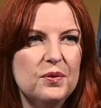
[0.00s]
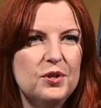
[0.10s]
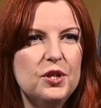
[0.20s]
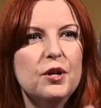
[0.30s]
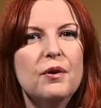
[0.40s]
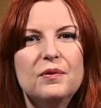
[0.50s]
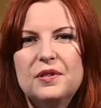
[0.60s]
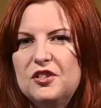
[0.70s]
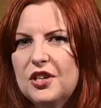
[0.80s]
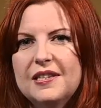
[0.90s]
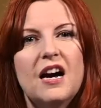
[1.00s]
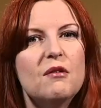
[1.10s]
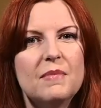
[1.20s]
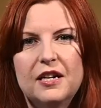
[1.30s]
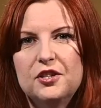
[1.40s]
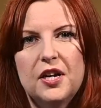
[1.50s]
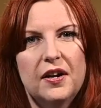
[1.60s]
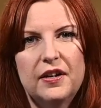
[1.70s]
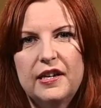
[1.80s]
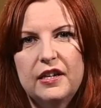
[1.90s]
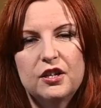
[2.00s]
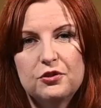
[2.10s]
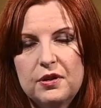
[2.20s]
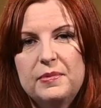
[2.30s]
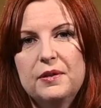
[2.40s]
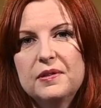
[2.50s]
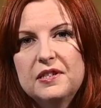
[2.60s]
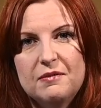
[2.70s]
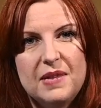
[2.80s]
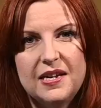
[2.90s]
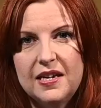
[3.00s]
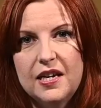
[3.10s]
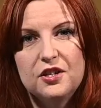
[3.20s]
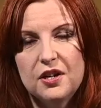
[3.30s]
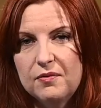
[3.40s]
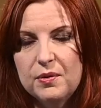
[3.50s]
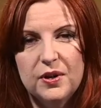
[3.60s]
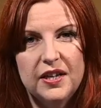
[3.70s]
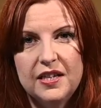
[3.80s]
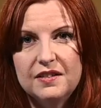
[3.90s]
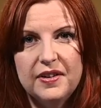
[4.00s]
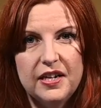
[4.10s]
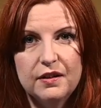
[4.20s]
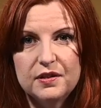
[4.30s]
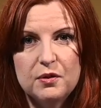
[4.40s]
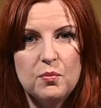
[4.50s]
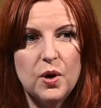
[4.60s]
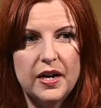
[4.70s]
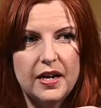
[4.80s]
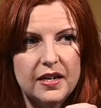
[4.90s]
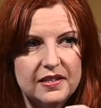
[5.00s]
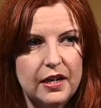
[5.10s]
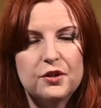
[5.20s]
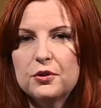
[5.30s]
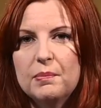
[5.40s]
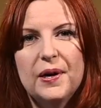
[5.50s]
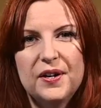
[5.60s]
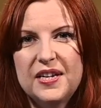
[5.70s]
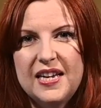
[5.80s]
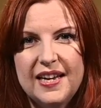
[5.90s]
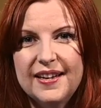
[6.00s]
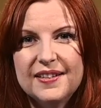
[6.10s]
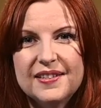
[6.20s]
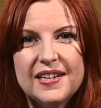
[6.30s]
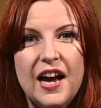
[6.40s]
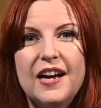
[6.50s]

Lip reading: she knows just how much Gary contributes to making each and every one of these videos and what a central part he is